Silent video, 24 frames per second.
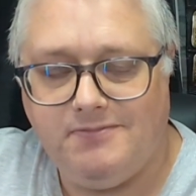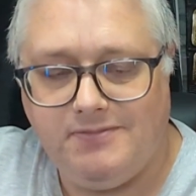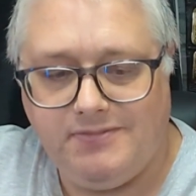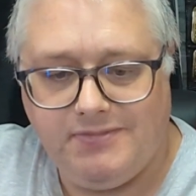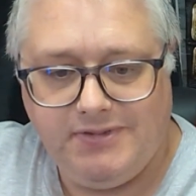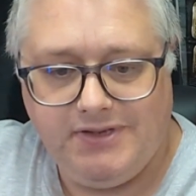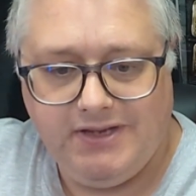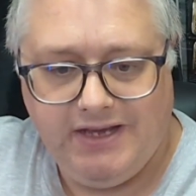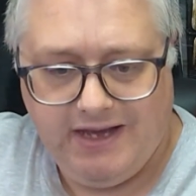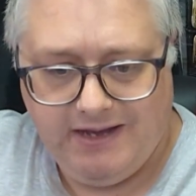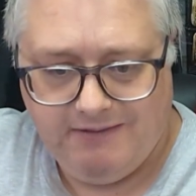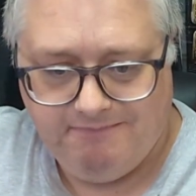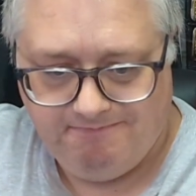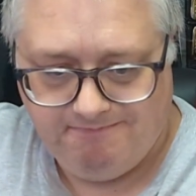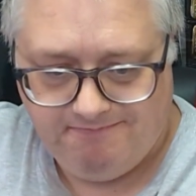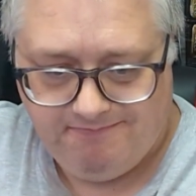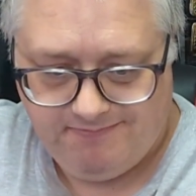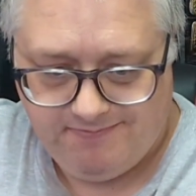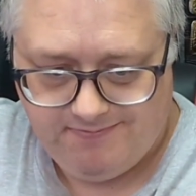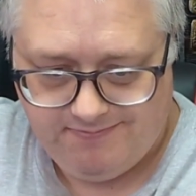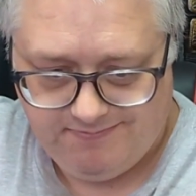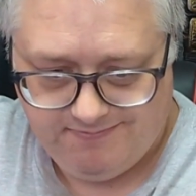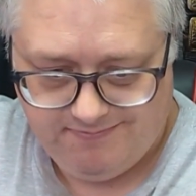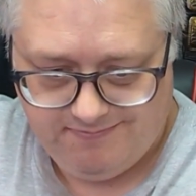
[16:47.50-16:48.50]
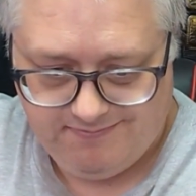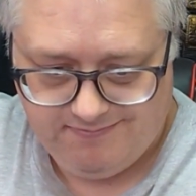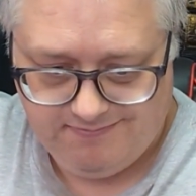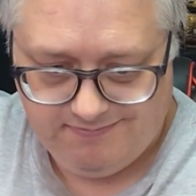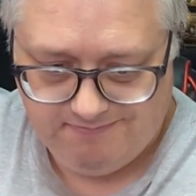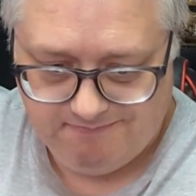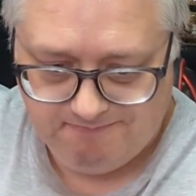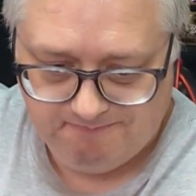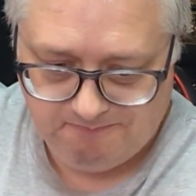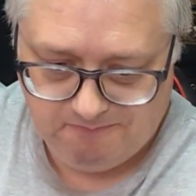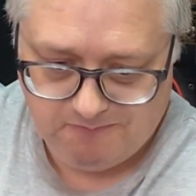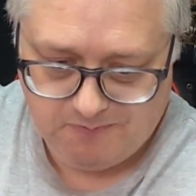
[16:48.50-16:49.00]
Yeah.
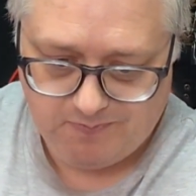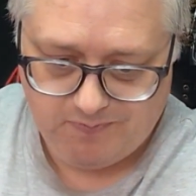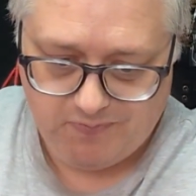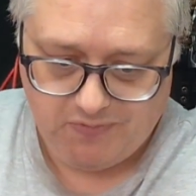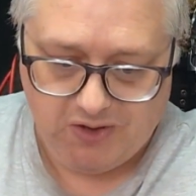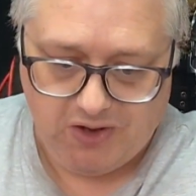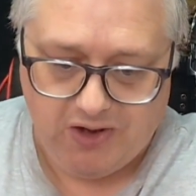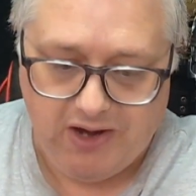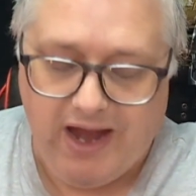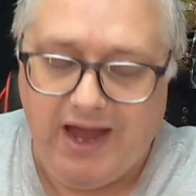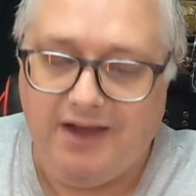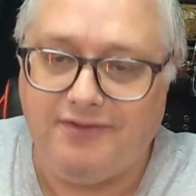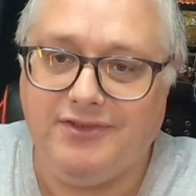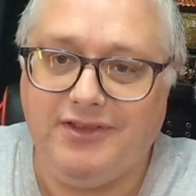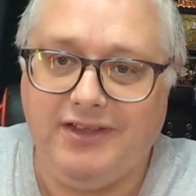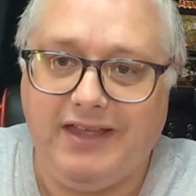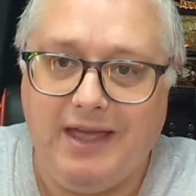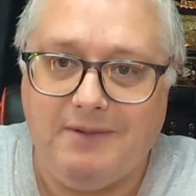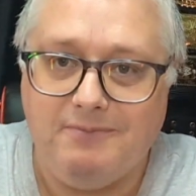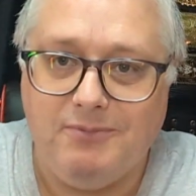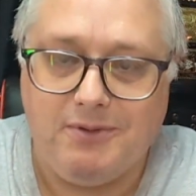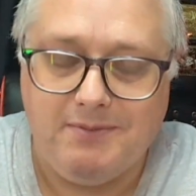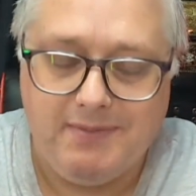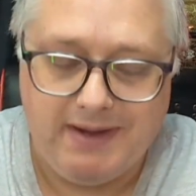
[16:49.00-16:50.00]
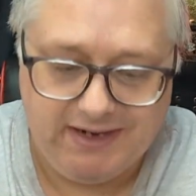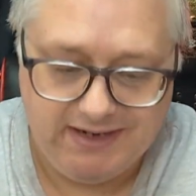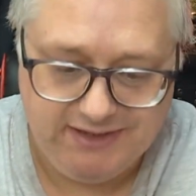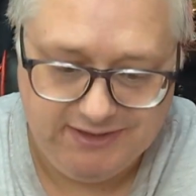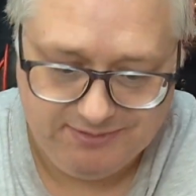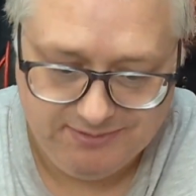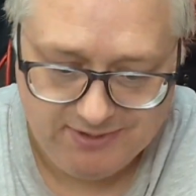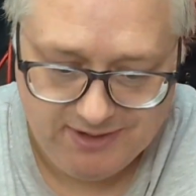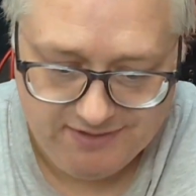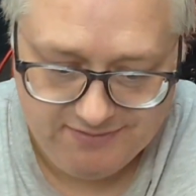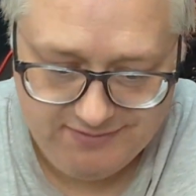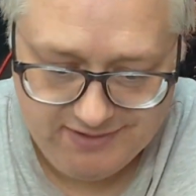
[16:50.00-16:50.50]
I have to get my
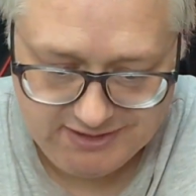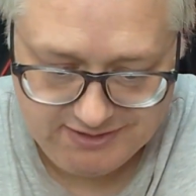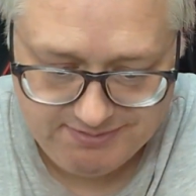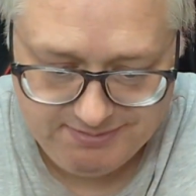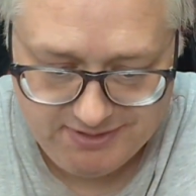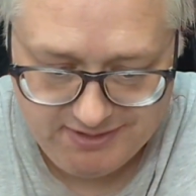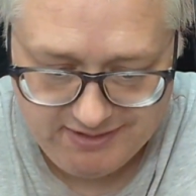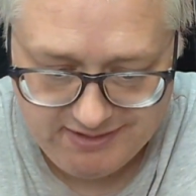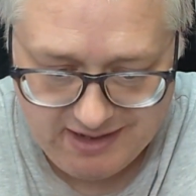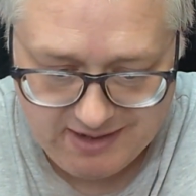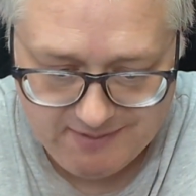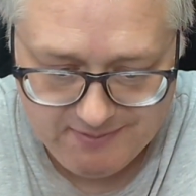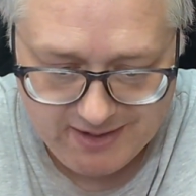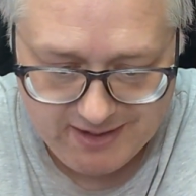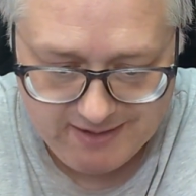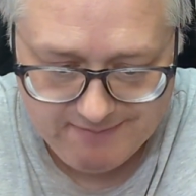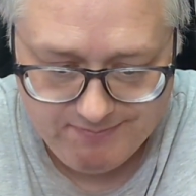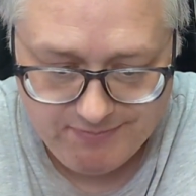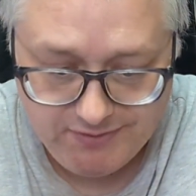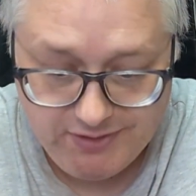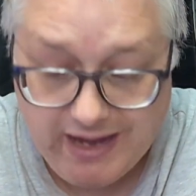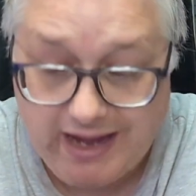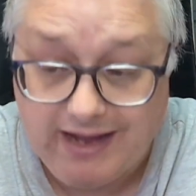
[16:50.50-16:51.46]
money's worth, let's put it that way.